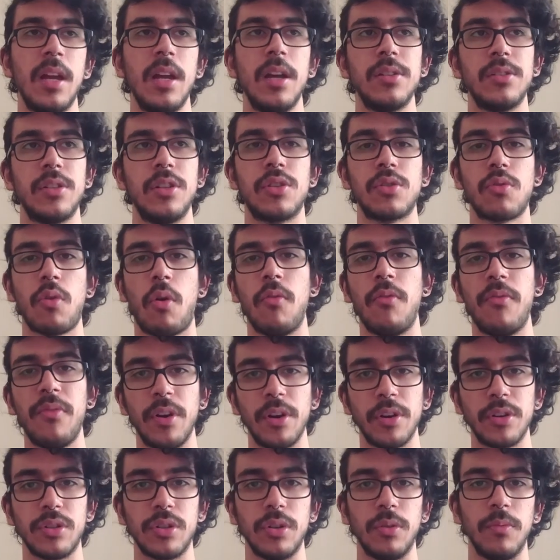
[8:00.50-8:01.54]
syscall
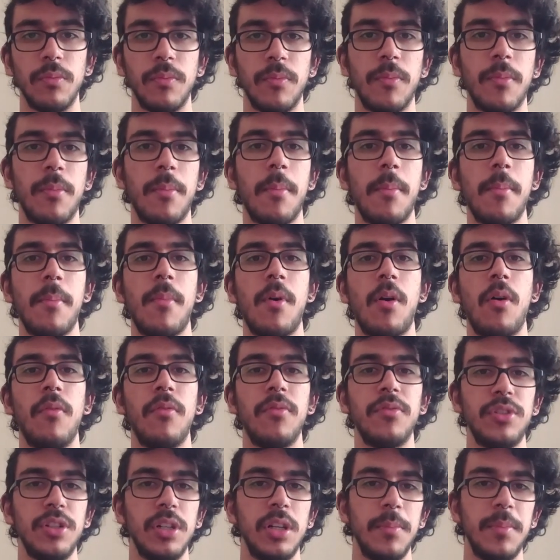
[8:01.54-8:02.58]
function of
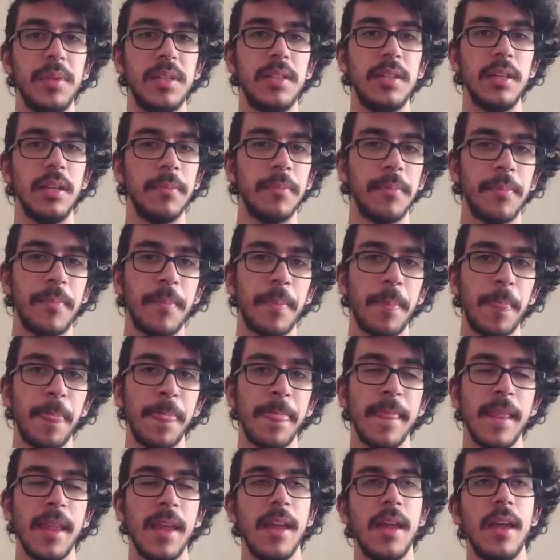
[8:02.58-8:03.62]
glibc
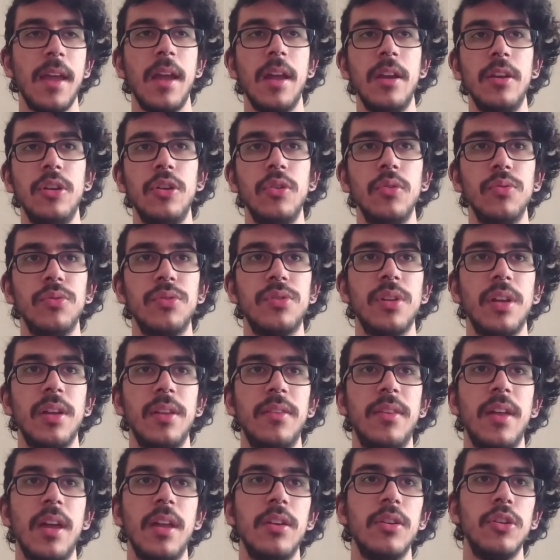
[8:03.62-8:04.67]

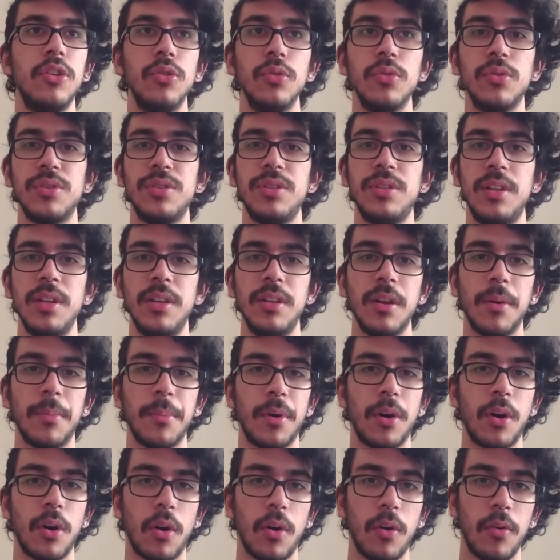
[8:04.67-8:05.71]
and then use the
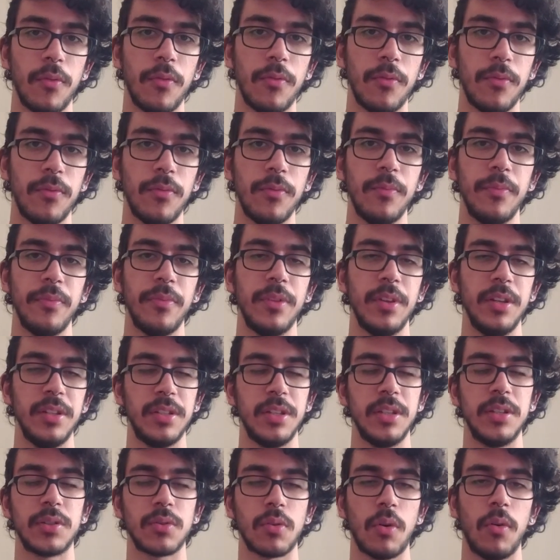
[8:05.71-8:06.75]
number of the
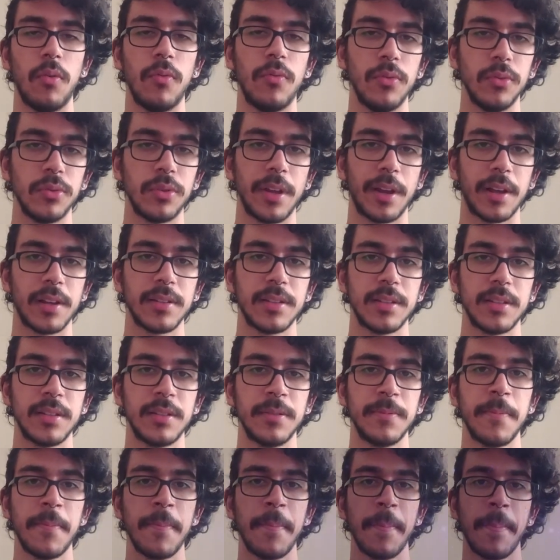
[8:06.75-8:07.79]
syscall Futex.